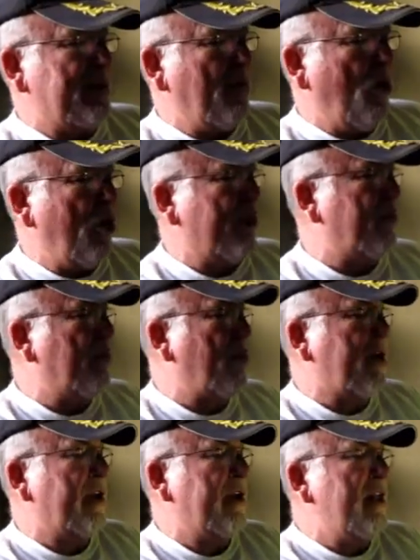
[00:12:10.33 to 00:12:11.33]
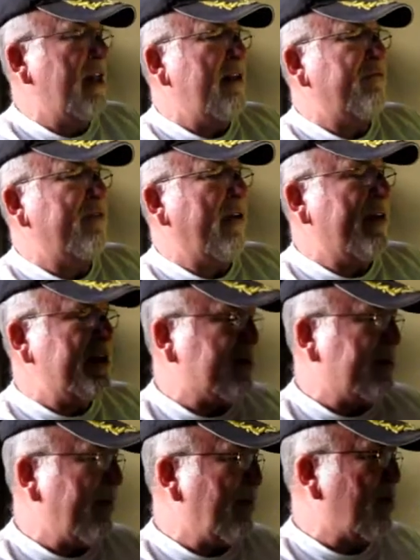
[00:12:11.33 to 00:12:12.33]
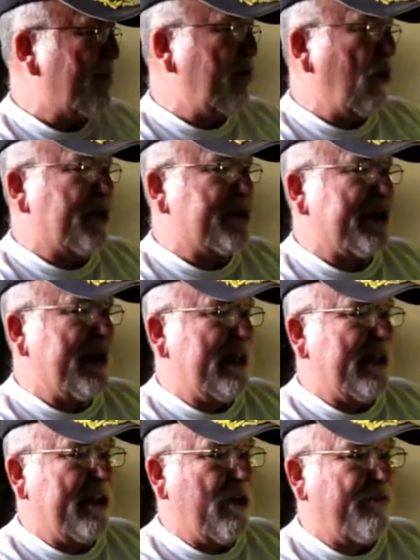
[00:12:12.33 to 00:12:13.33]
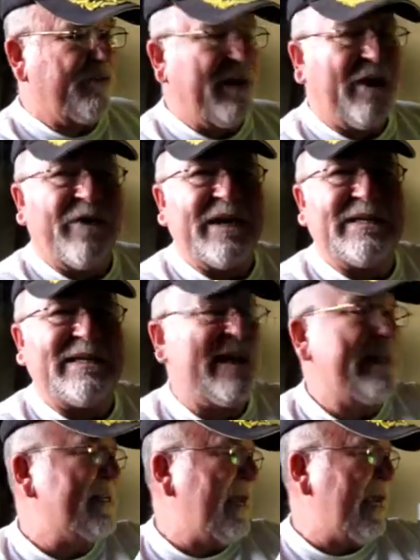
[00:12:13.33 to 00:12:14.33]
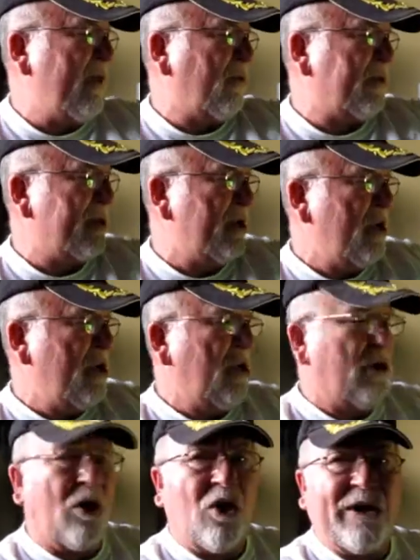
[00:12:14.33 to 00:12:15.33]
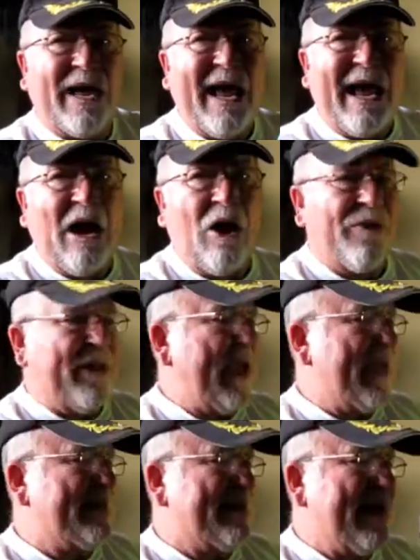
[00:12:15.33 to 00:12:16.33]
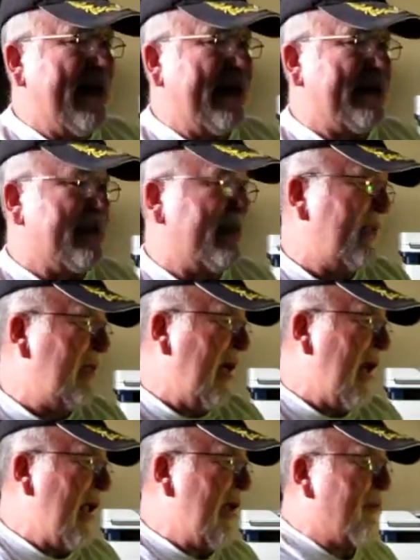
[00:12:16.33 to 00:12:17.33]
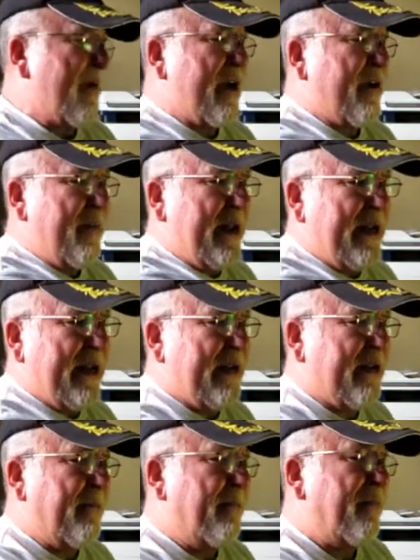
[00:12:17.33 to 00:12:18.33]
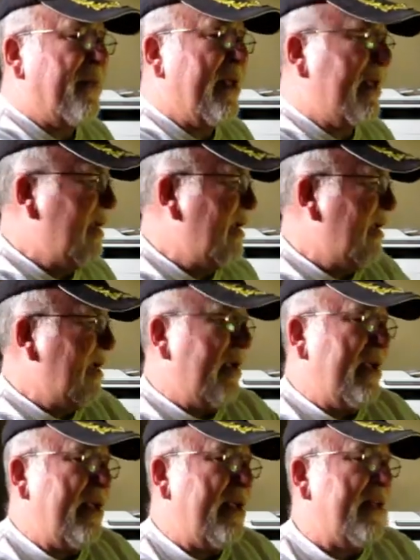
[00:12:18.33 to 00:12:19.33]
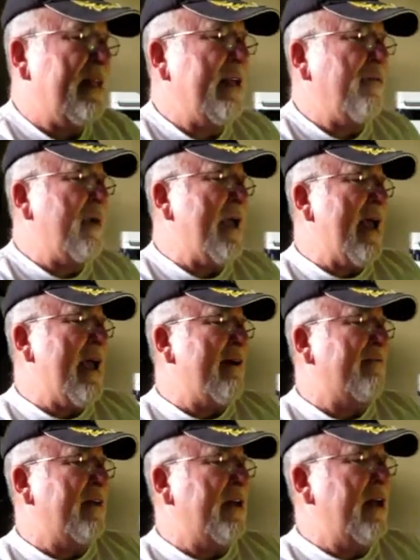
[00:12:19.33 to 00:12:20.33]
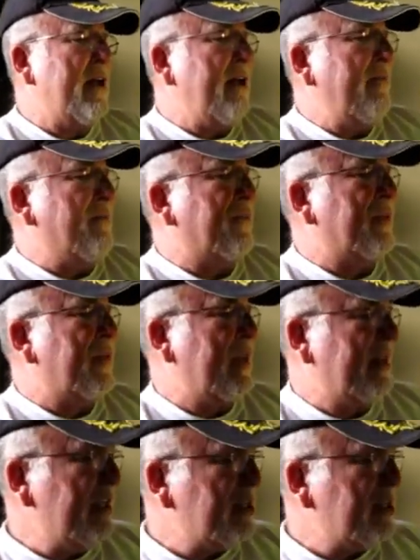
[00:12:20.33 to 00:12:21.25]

Moth book. Very similar books in that they're very detailed on how they did it. Highly recommend it. Then we have, this